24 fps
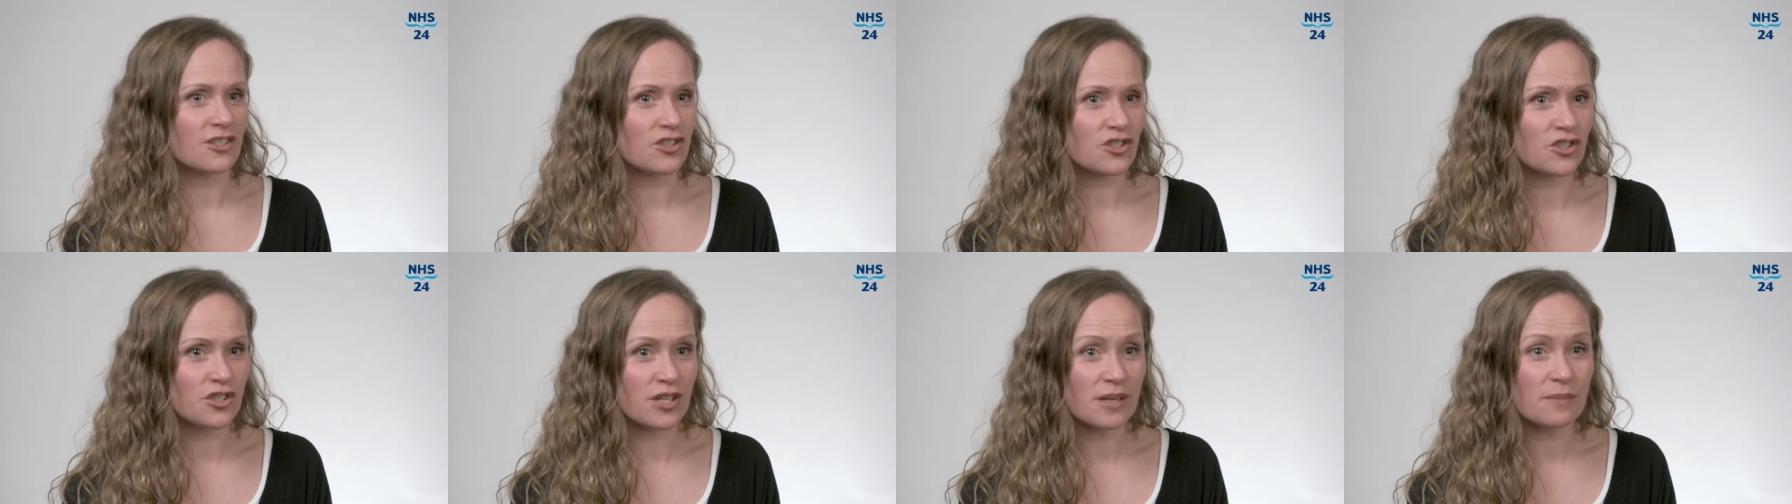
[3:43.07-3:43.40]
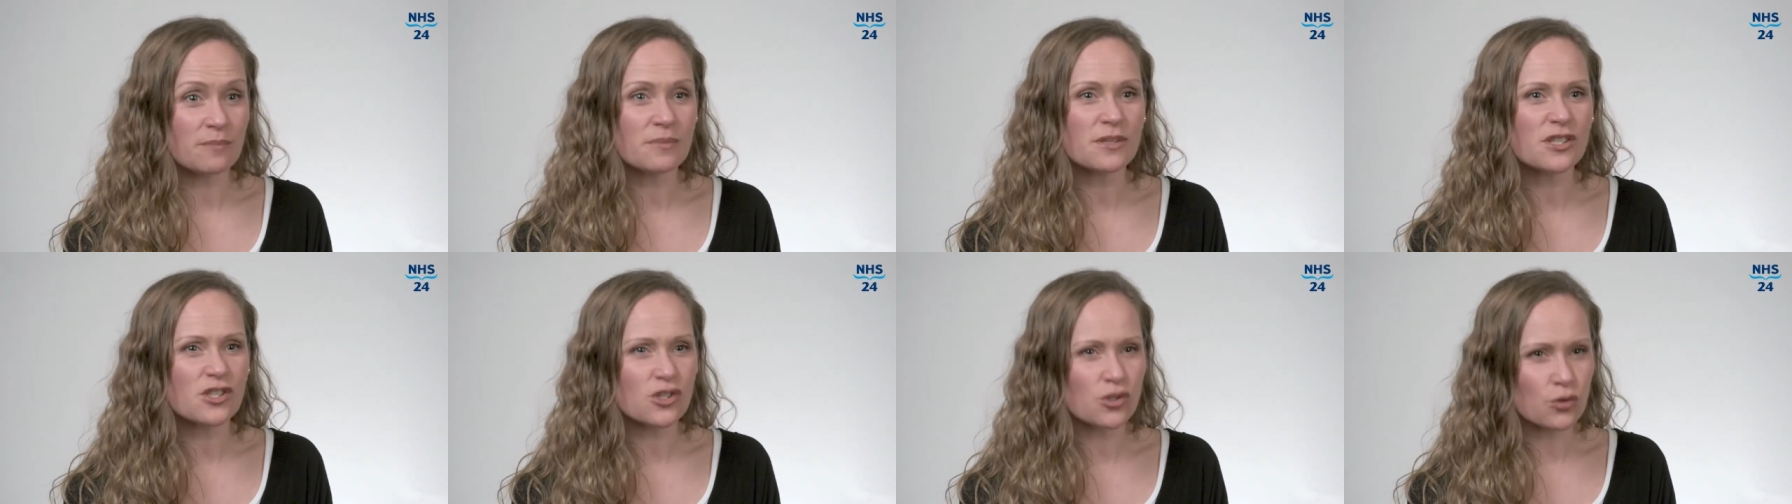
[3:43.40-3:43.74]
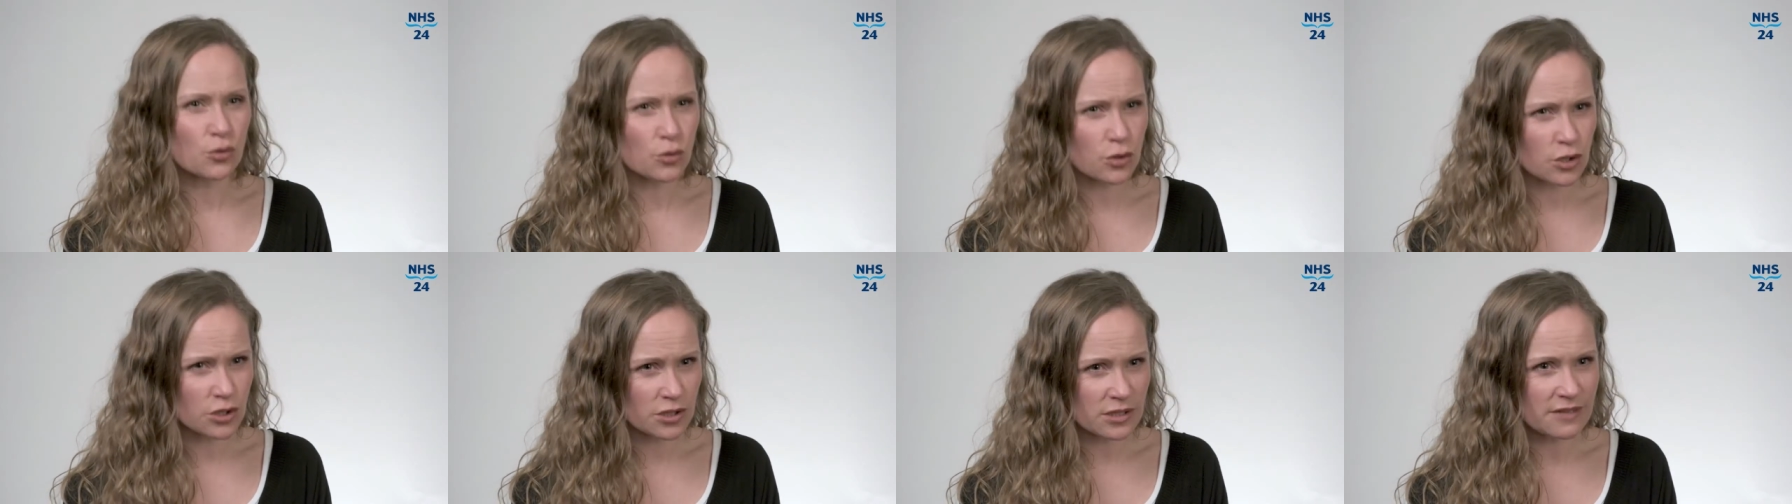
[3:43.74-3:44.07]
trips,
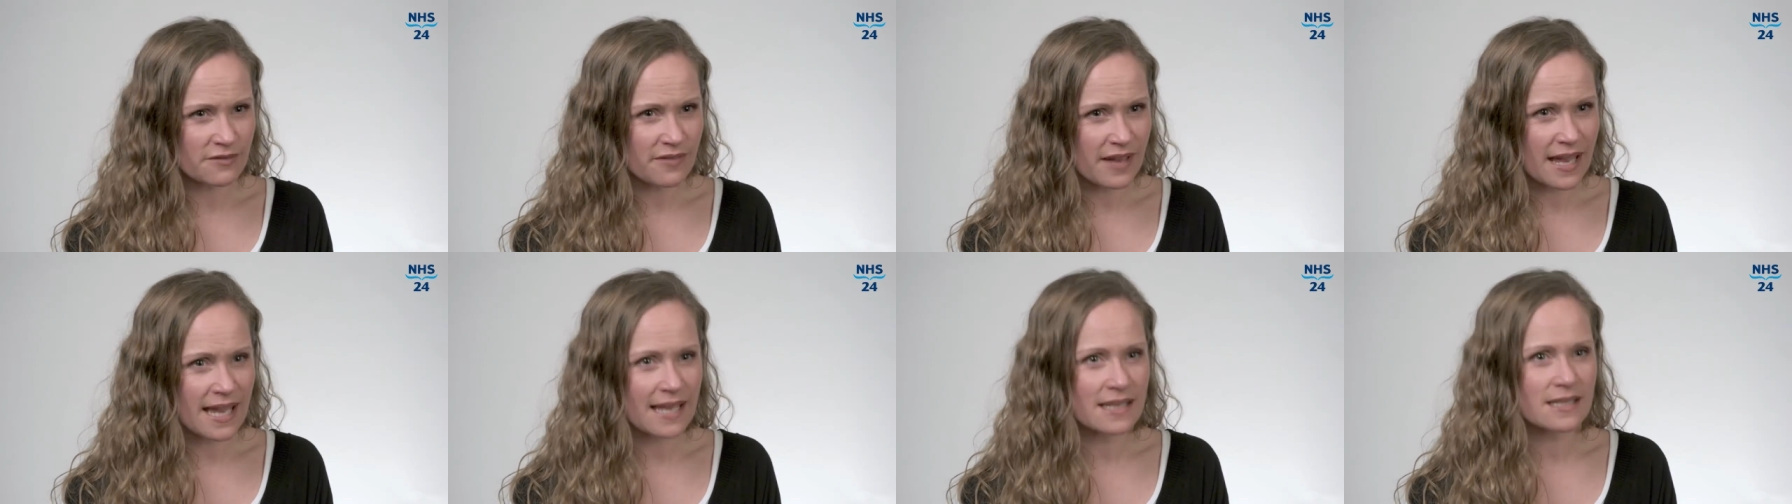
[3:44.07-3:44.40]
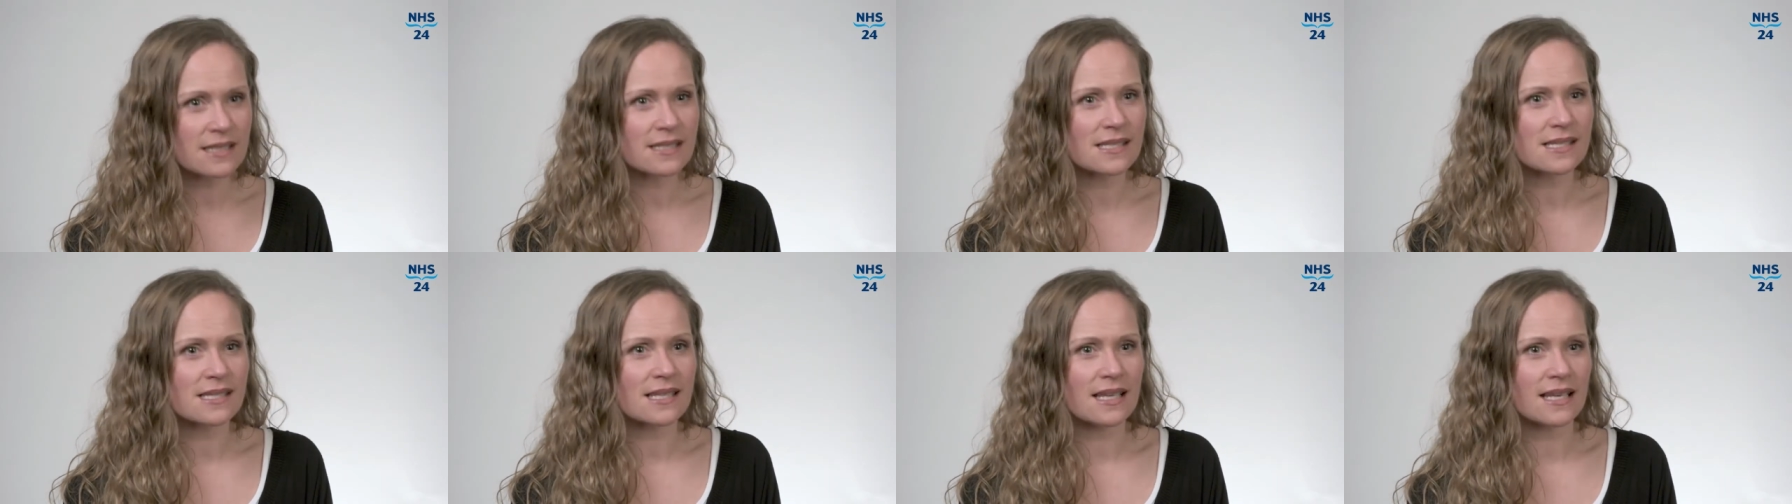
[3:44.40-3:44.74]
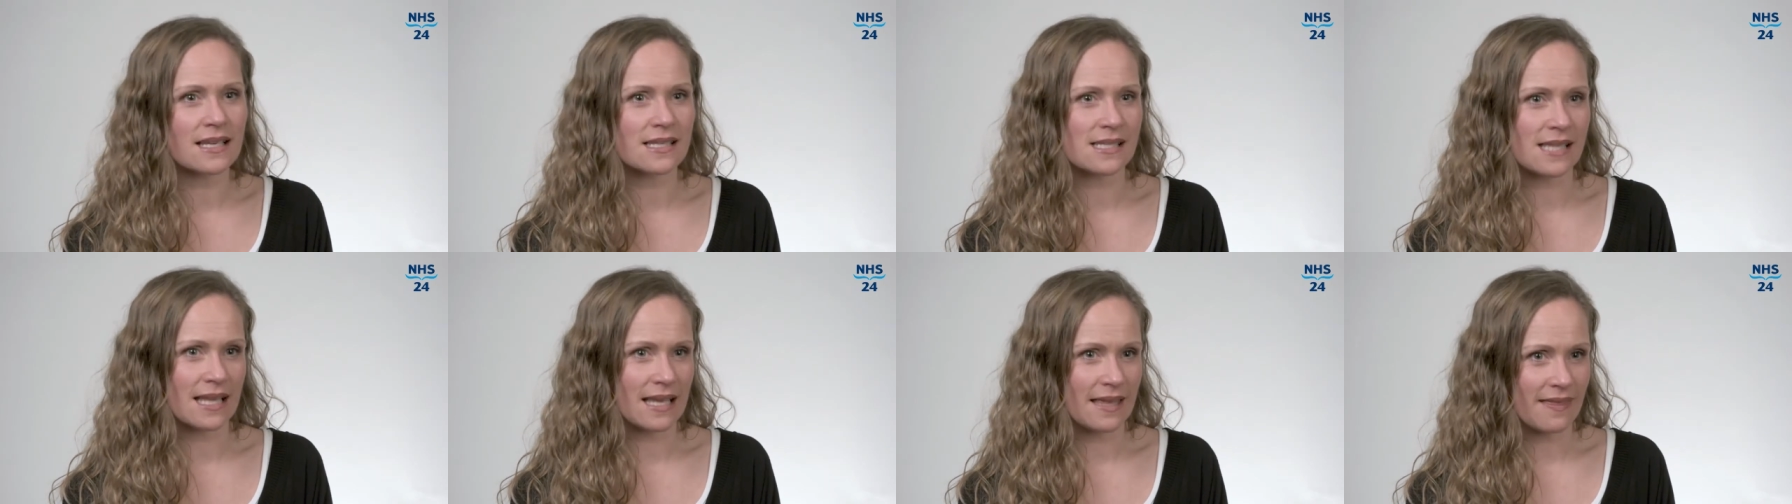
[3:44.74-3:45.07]
social events,
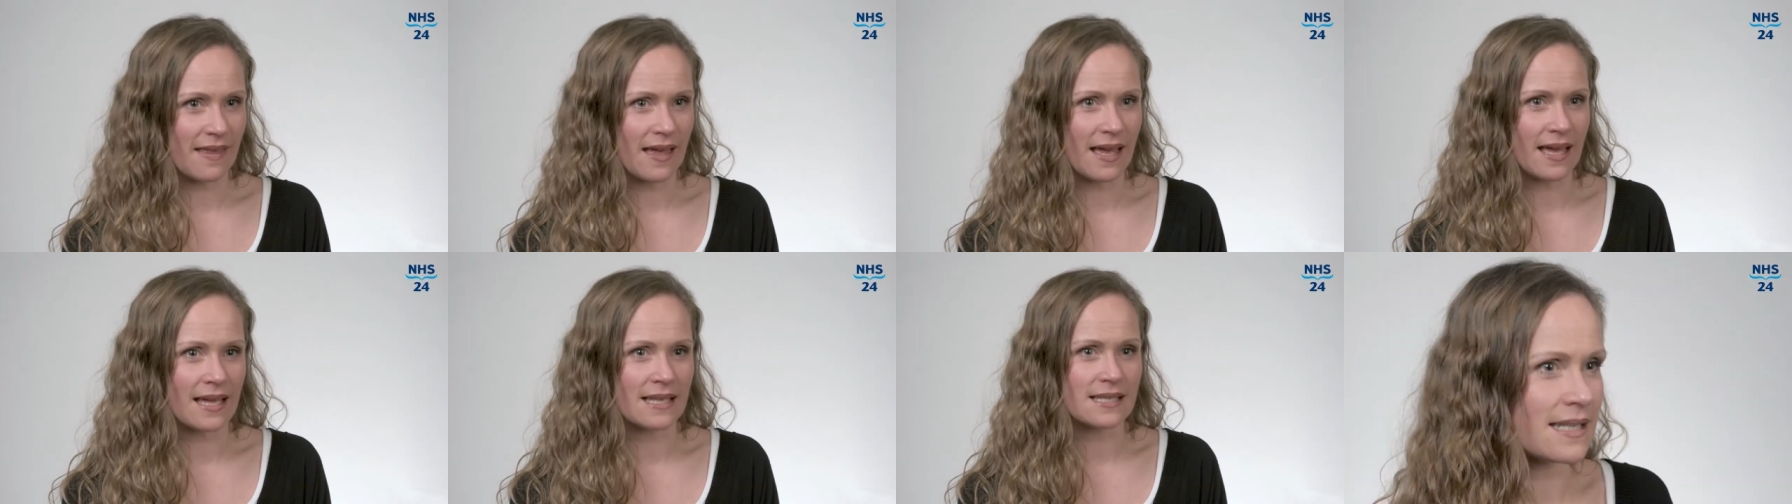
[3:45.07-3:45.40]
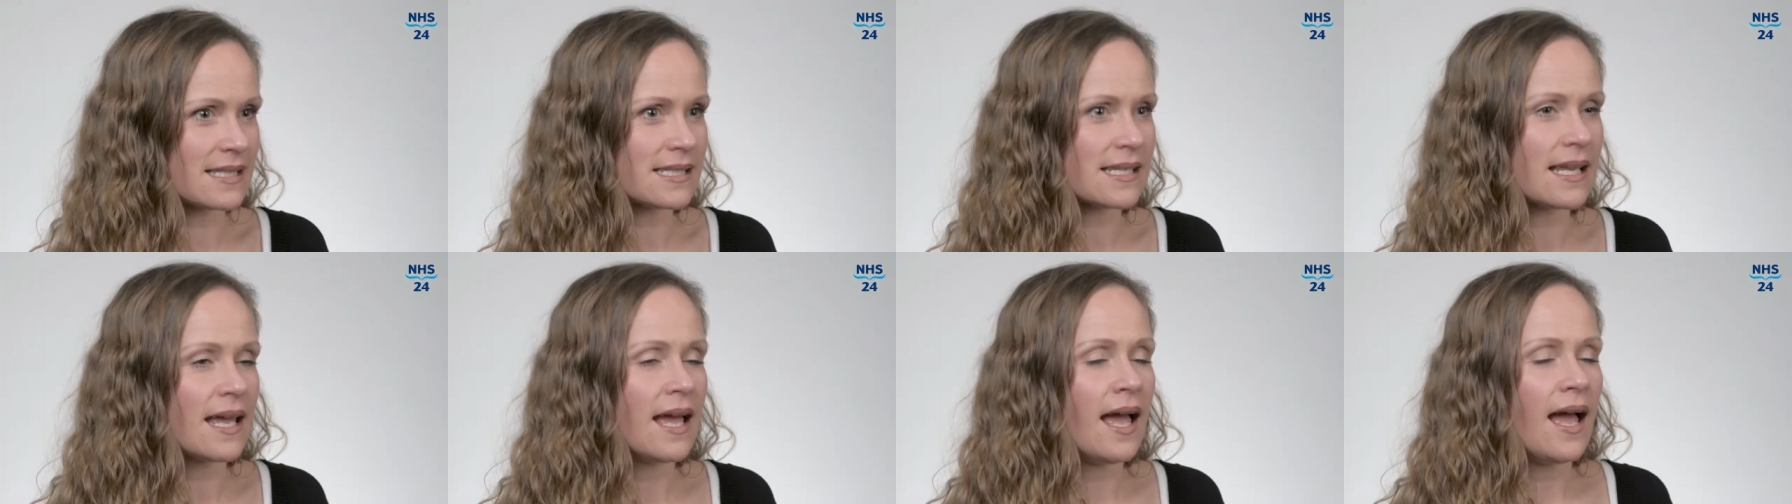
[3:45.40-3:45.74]
things like that,